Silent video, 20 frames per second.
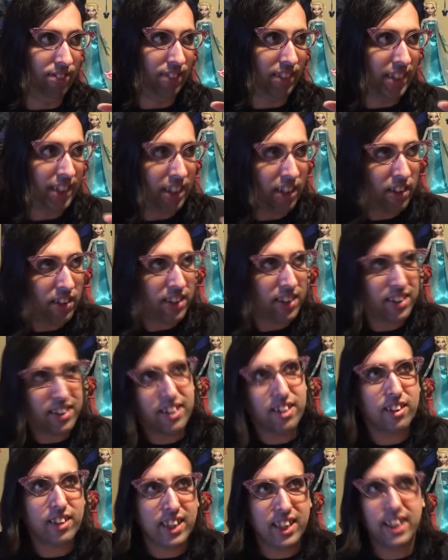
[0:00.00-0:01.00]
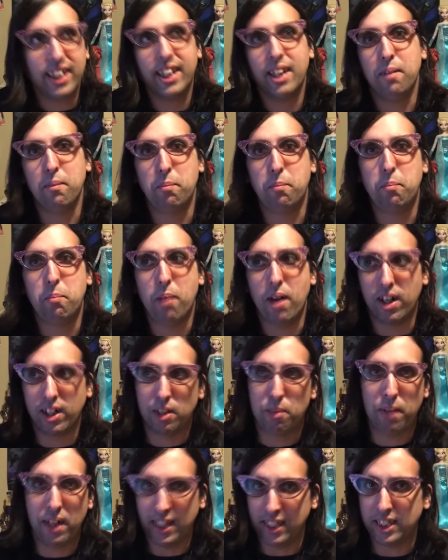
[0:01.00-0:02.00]
you're gonna get
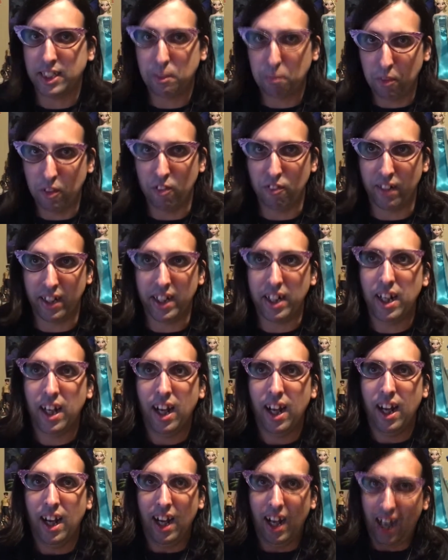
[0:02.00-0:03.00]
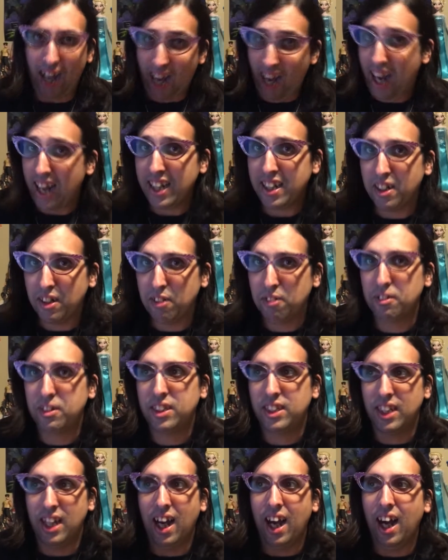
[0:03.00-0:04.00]
bugged by this movie. I
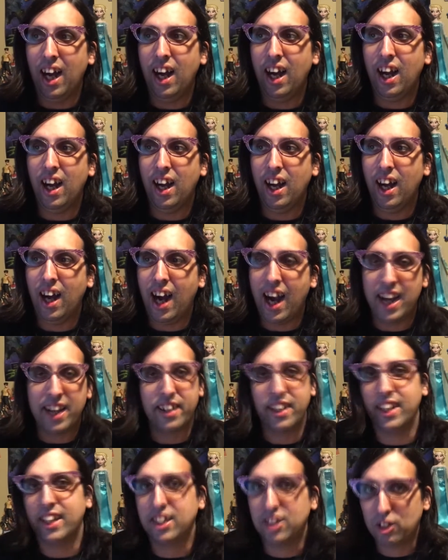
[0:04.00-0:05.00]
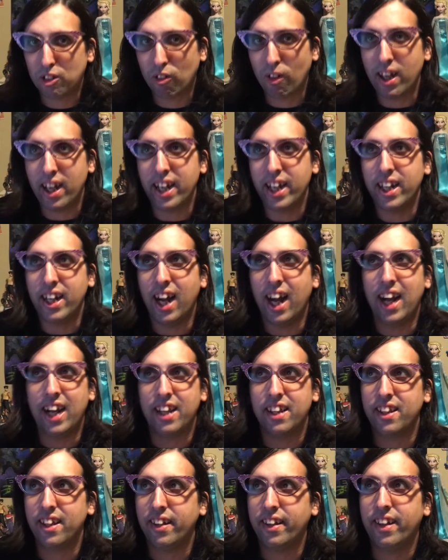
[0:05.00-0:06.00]
don't. I think it's great. I
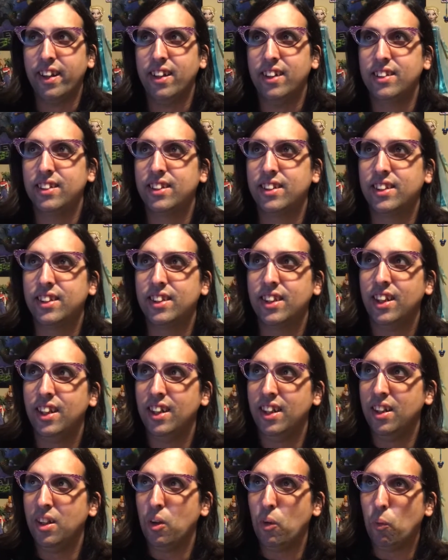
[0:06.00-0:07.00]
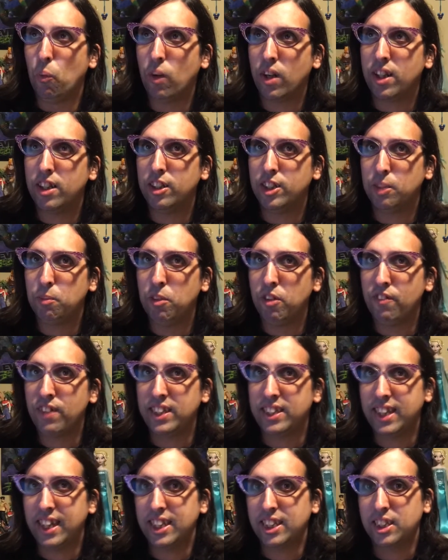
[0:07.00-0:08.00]
think it's one of those
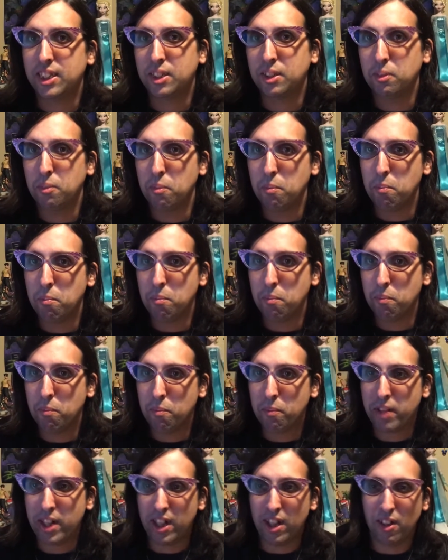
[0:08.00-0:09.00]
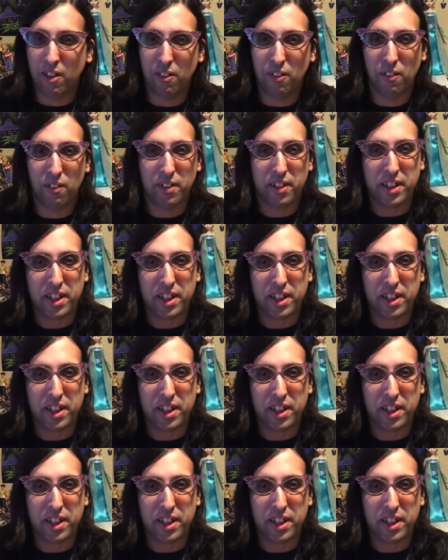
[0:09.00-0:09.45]
movies that it's, you know,